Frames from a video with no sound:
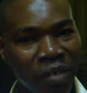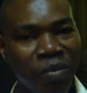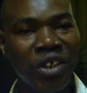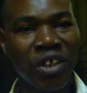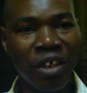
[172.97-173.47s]

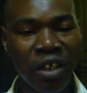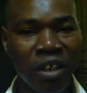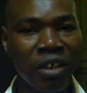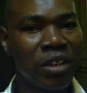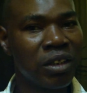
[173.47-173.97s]

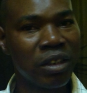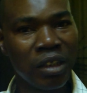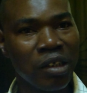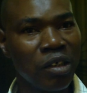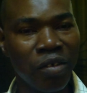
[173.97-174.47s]

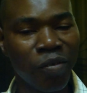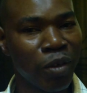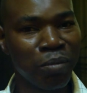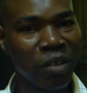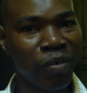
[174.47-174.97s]
beneficiaries
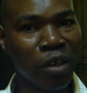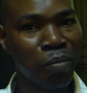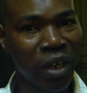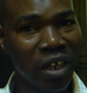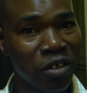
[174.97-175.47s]
from
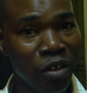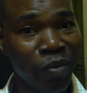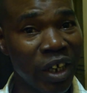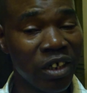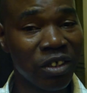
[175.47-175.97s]
different parts
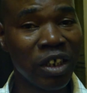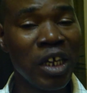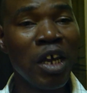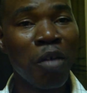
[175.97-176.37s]
of the country.